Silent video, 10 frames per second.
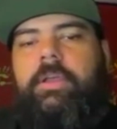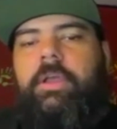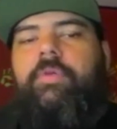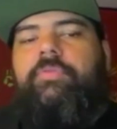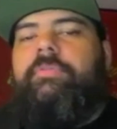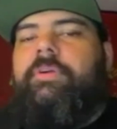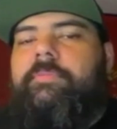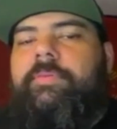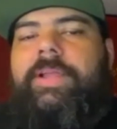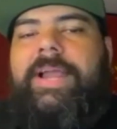we
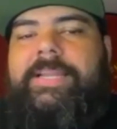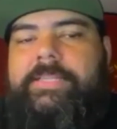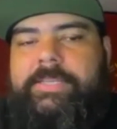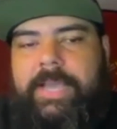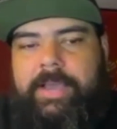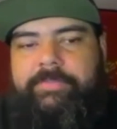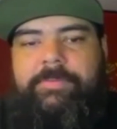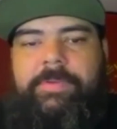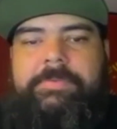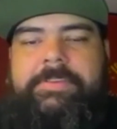weren't planning to have our
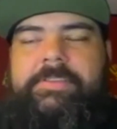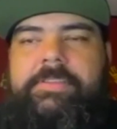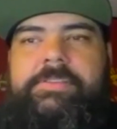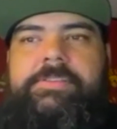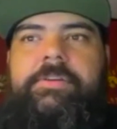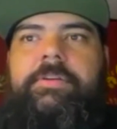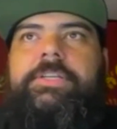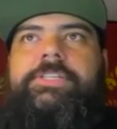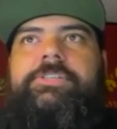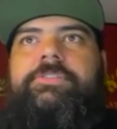baby this
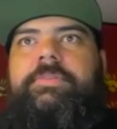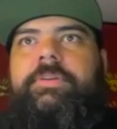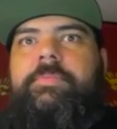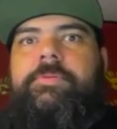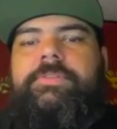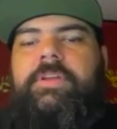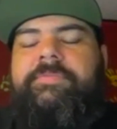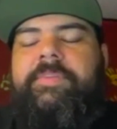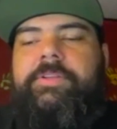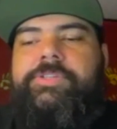early. She's doing a postdoc
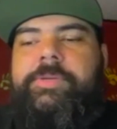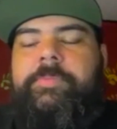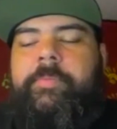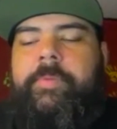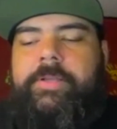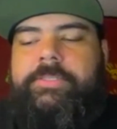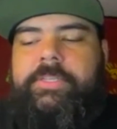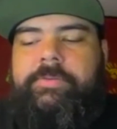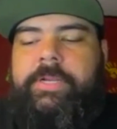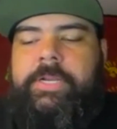fellowship in
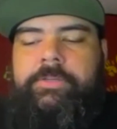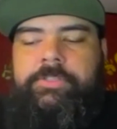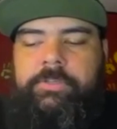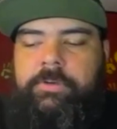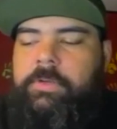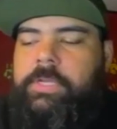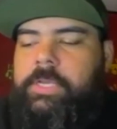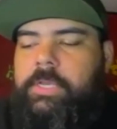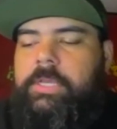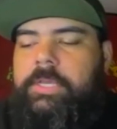Boston right now, so
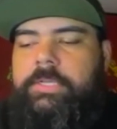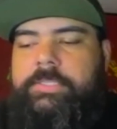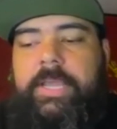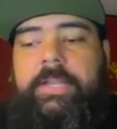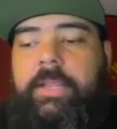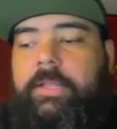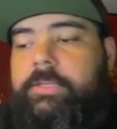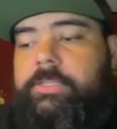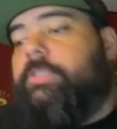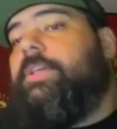
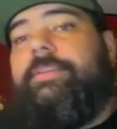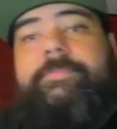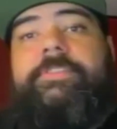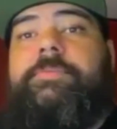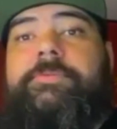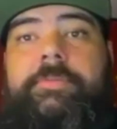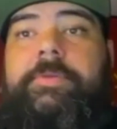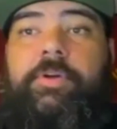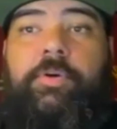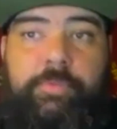technically she's not even supposed to
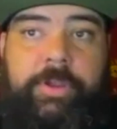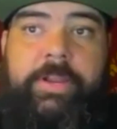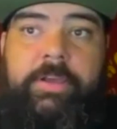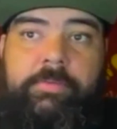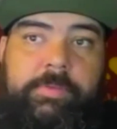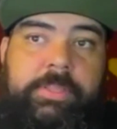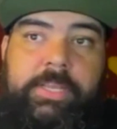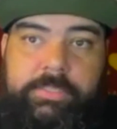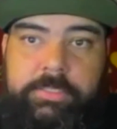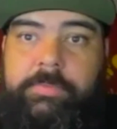be home right now. But
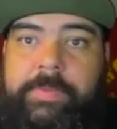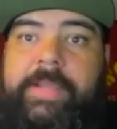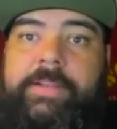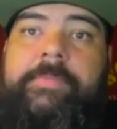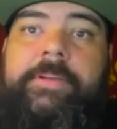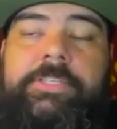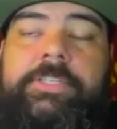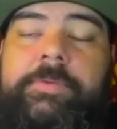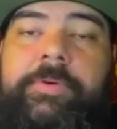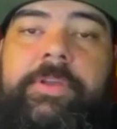thanks to the pandemic,
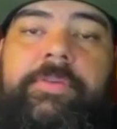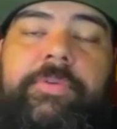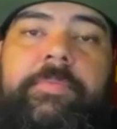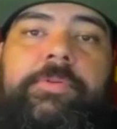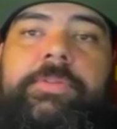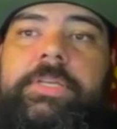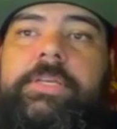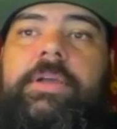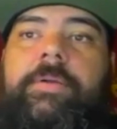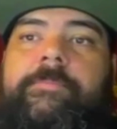she's been working
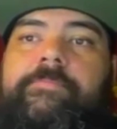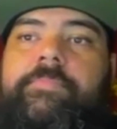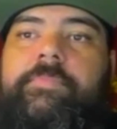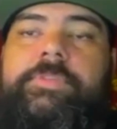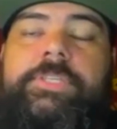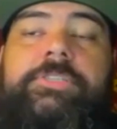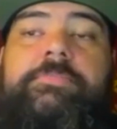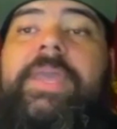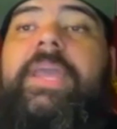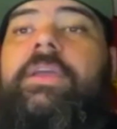remotely since
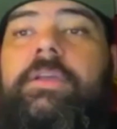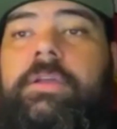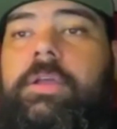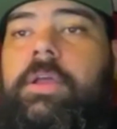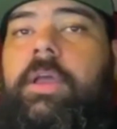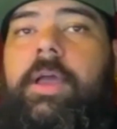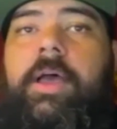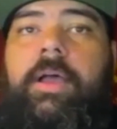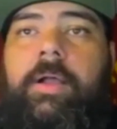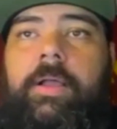May.
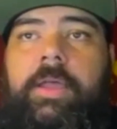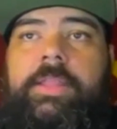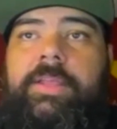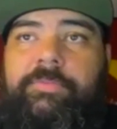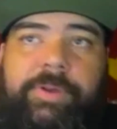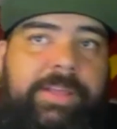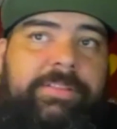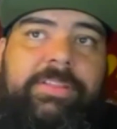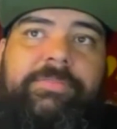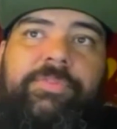And then when I
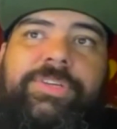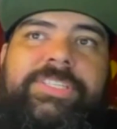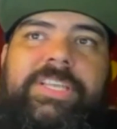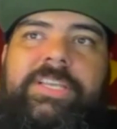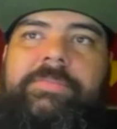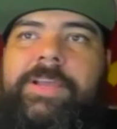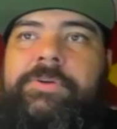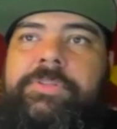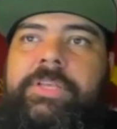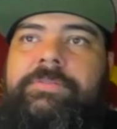did the voice thing, my
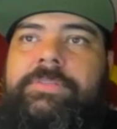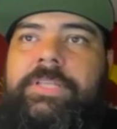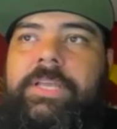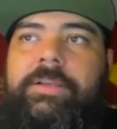whole thing was like,